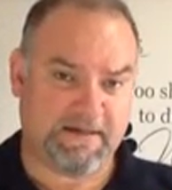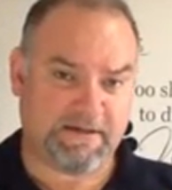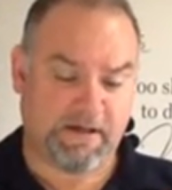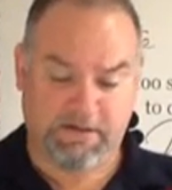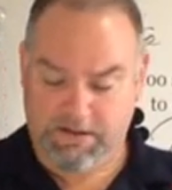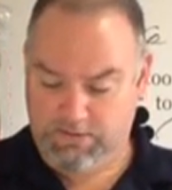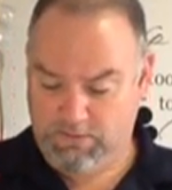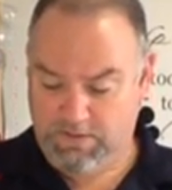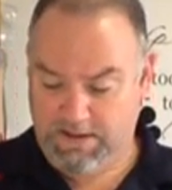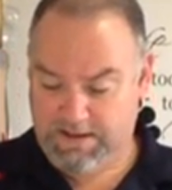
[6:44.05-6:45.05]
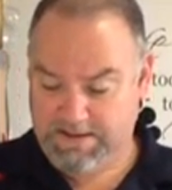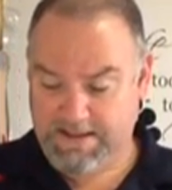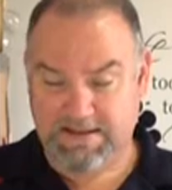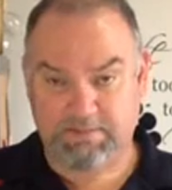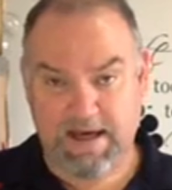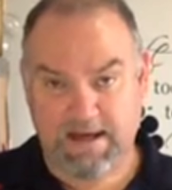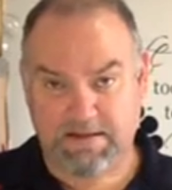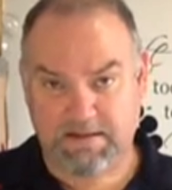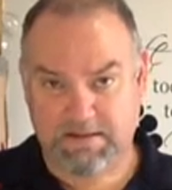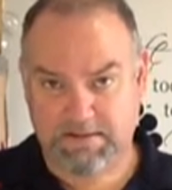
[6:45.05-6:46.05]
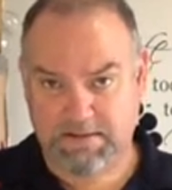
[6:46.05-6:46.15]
It's going into one of their tasting packs,